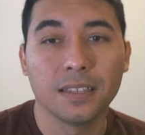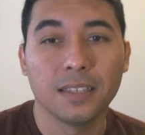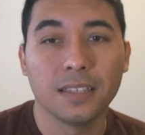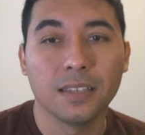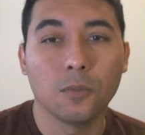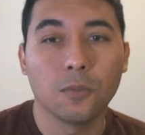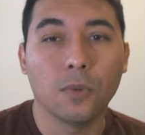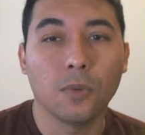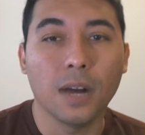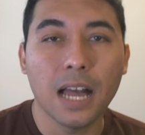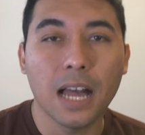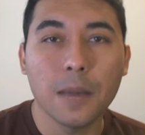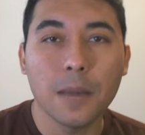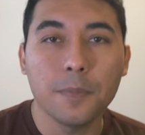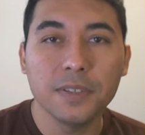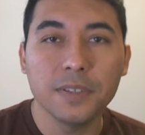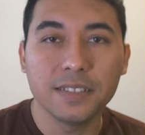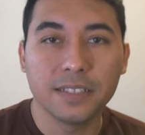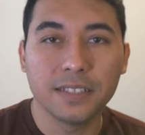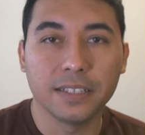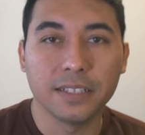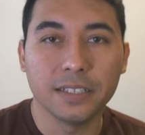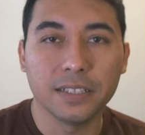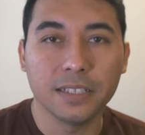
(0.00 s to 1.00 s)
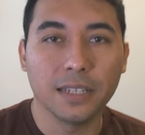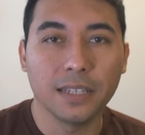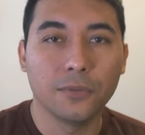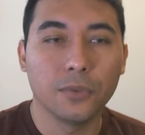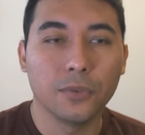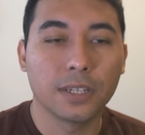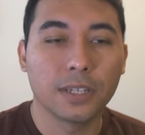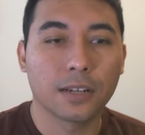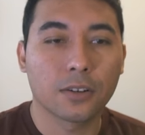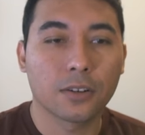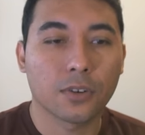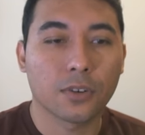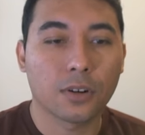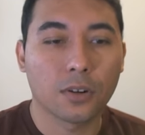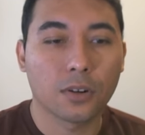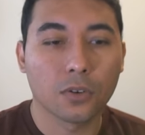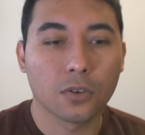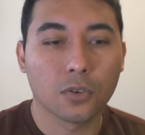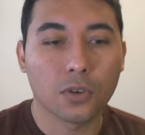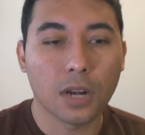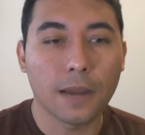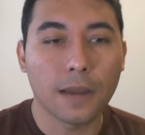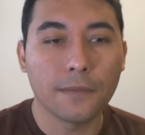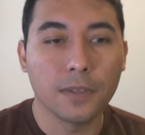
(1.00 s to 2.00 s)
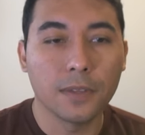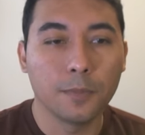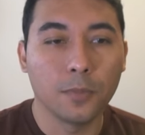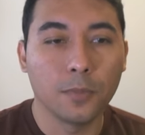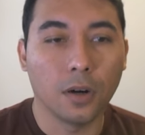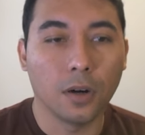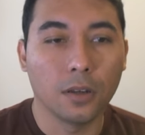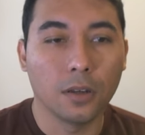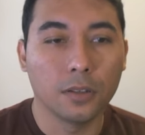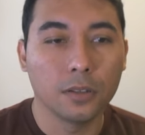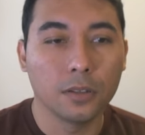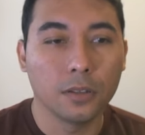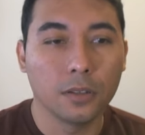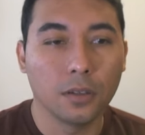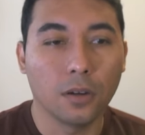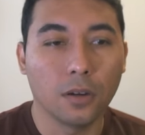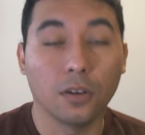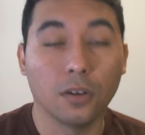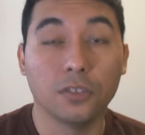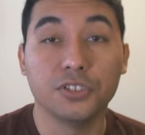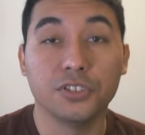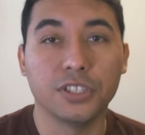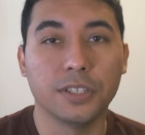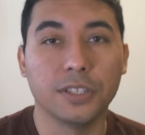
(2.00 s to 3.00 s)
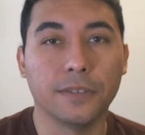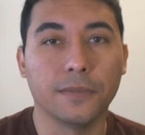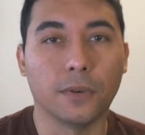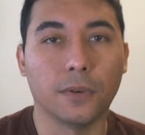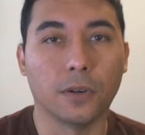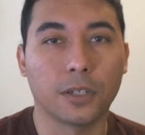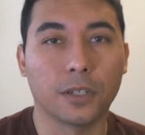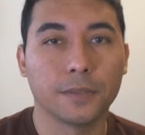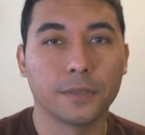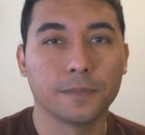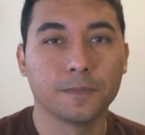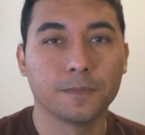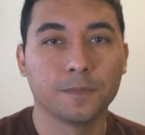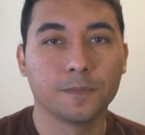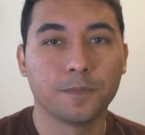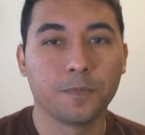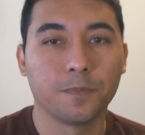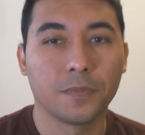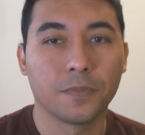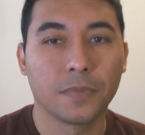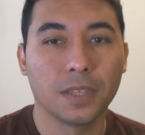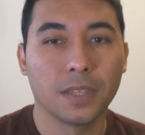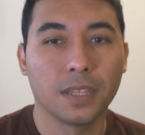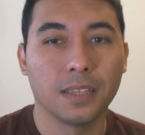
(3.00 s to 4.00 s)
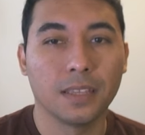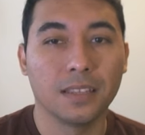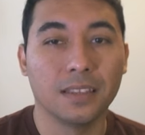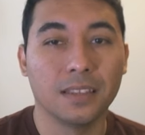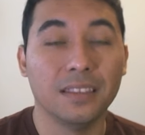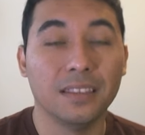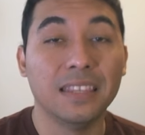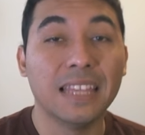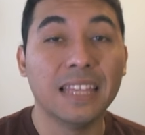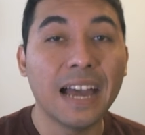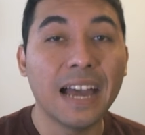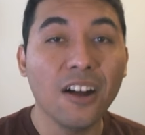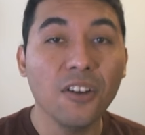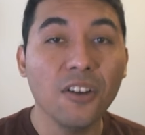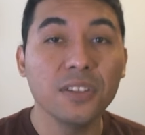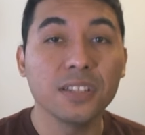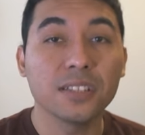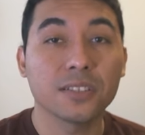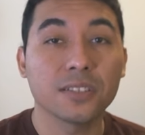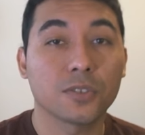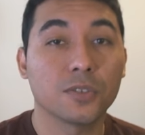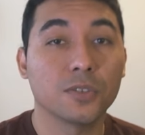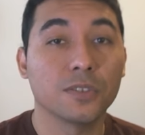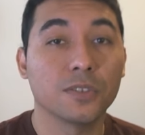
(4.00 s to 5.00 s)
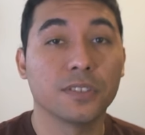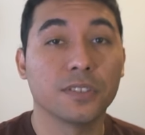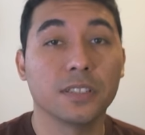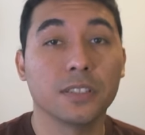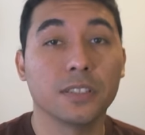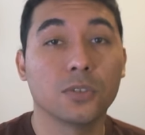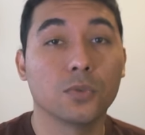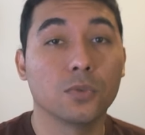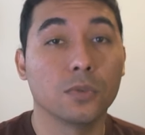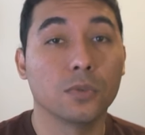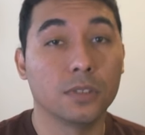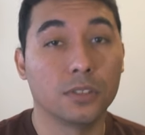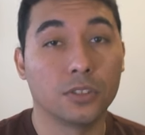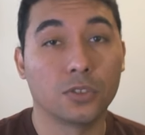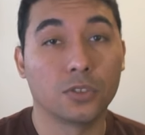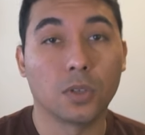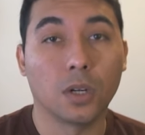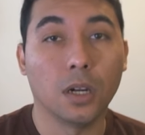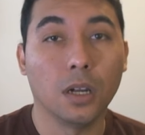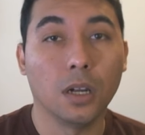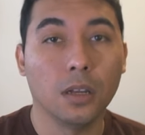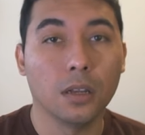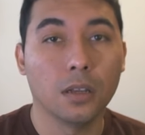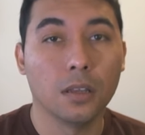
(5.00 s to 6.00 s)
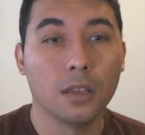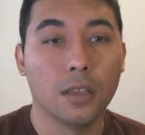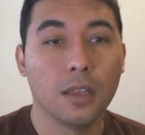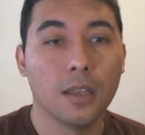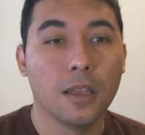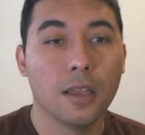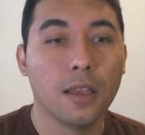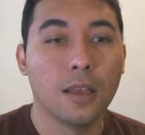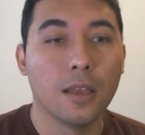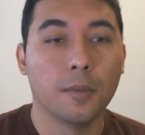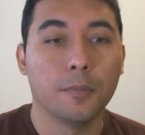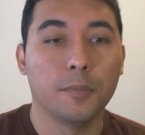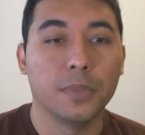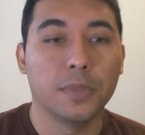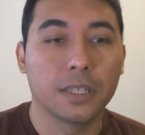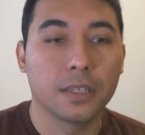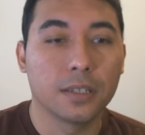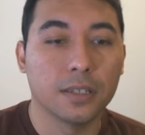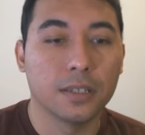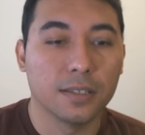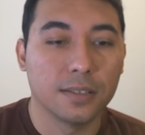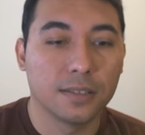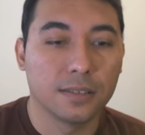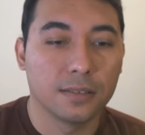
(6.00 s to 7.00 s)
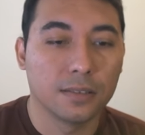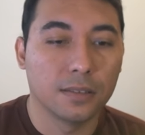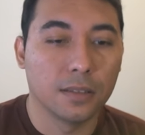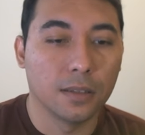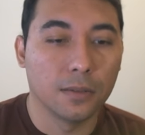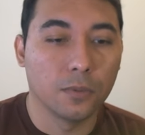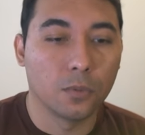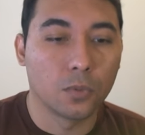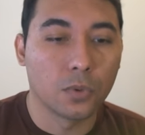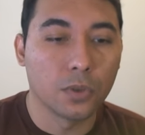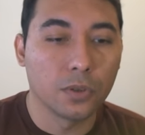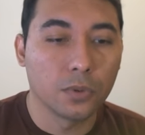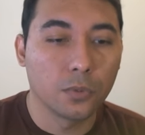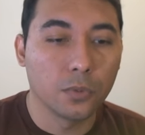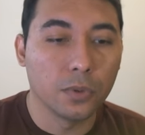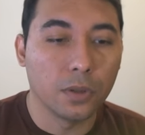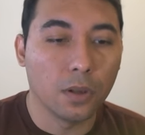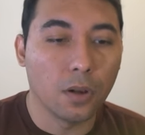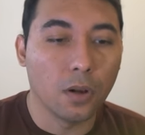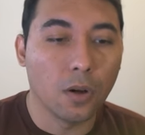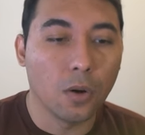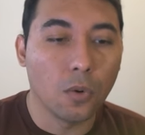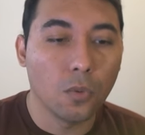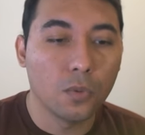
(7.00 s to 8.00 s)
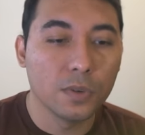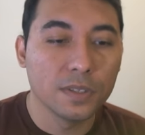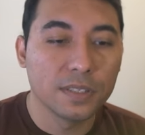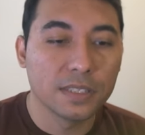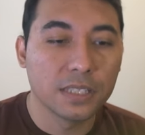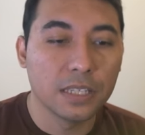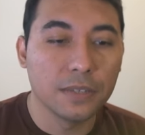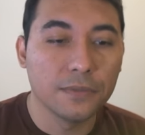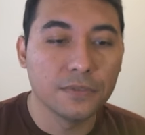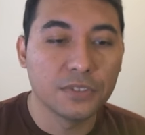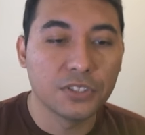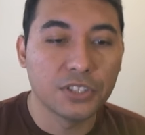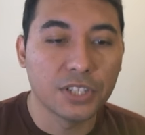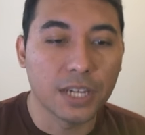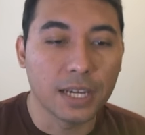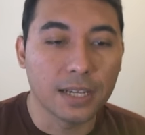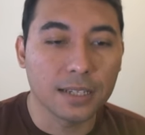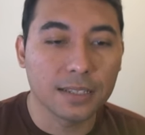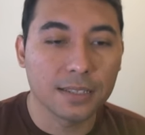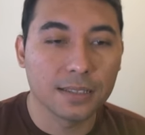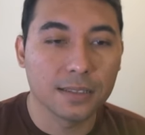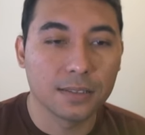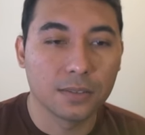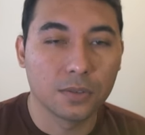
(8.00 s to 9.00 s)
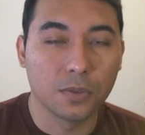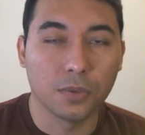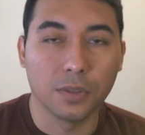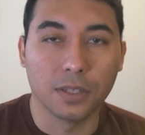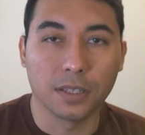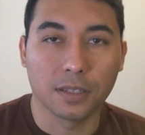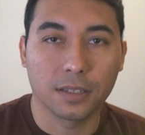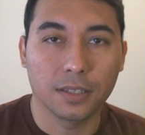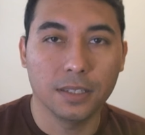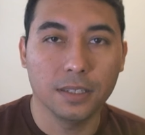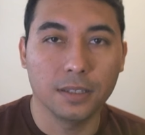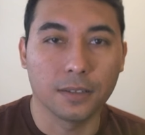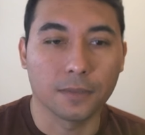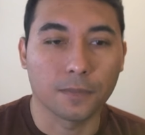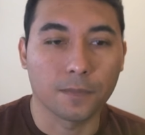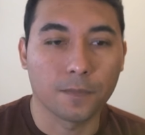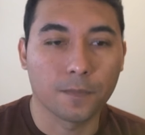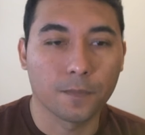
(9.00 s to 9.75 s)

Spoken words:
What happens here if we grab the pawn on g4? Now this turns into a draw because the rook will always give checks to the king,